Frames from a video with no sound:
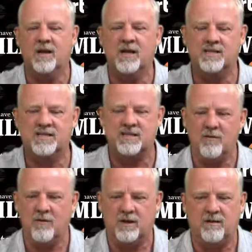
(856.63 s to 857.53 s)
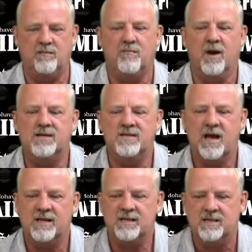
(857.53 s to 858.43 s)
Let's see what Mike's
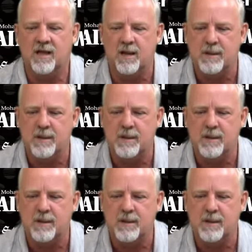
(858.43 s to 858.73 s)
got to say.